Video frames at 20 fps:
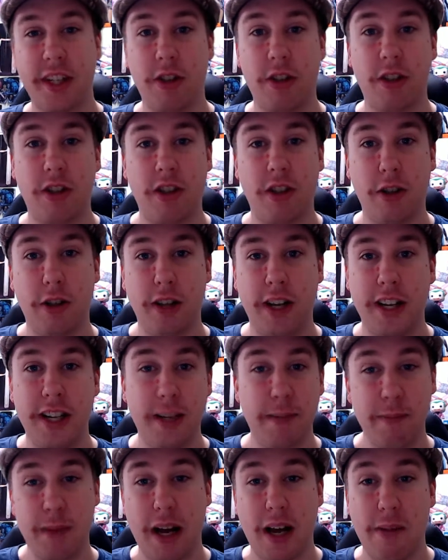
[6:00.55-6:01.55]
or
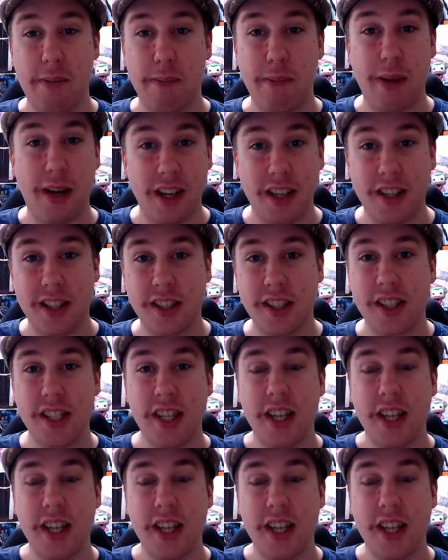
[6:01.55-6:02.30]
any bad bugs,